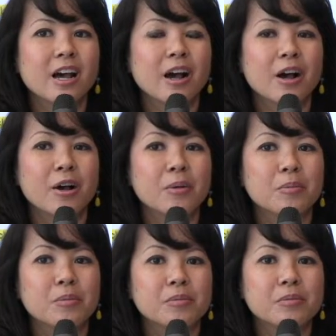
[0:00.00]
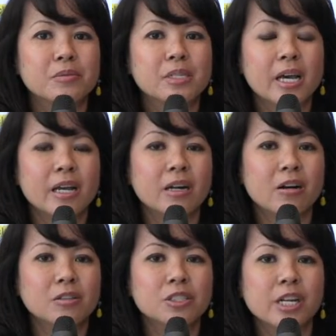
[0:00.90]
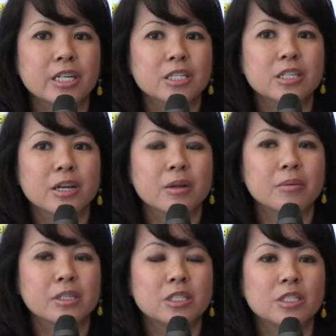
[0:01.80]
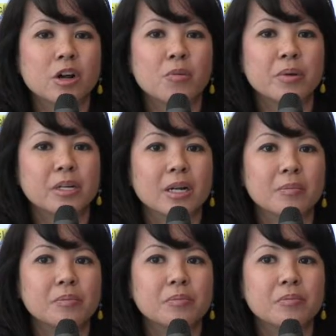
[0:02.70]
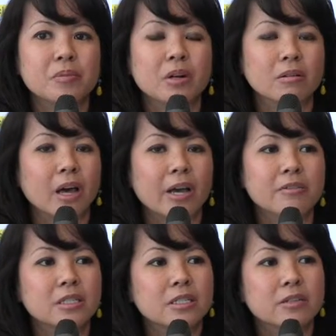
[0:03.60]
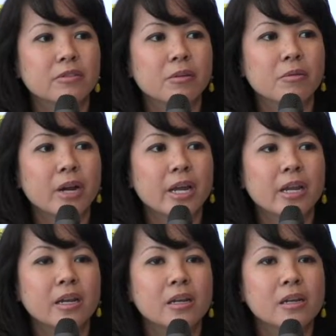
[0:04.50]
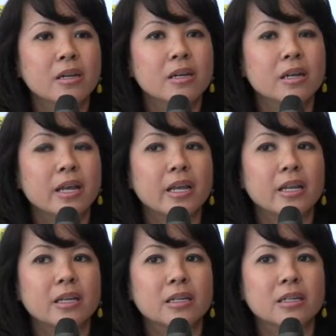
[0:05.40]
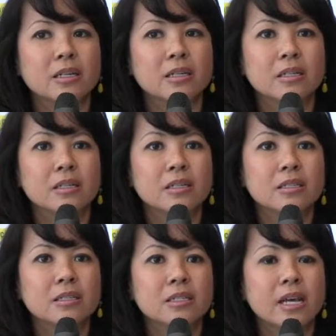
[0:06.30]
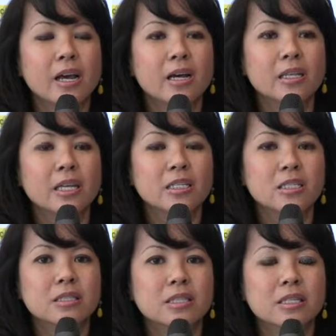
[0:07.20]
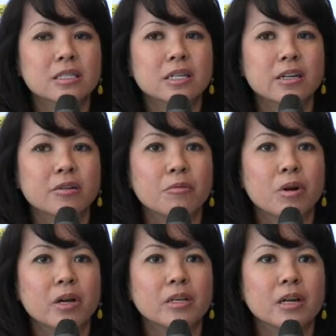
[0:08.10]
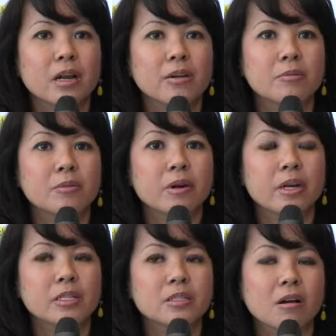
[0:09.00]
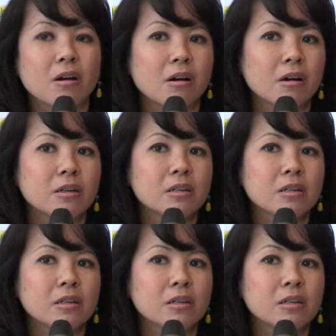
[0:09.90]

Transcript: It all changed them. It just opened up their lives in a different way. And that's kind of what I saw.